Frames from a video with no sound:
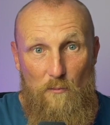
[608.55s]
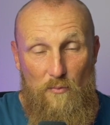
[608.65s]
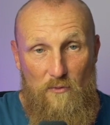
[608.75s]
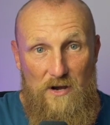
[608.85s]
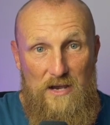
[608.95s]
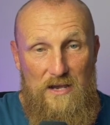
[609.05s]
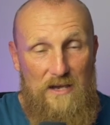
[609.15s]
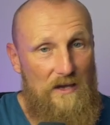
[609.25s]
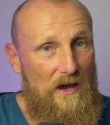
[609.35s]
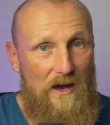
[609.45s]

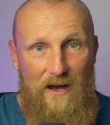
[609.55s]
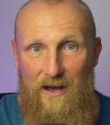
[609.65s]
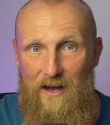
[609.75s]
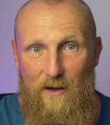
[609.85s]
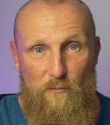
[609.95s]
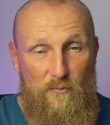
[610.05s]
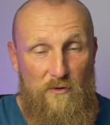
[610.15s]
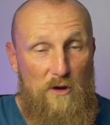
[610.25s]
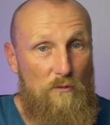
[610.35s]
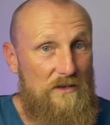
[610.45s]

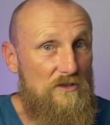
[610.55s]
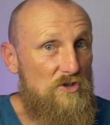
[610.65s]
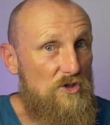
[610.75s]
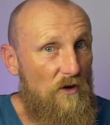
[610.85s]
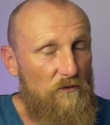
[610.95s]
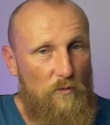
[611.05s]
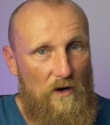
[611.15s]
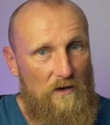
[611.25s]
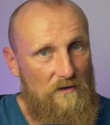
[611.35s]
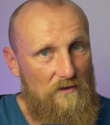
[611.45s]
pre-written software,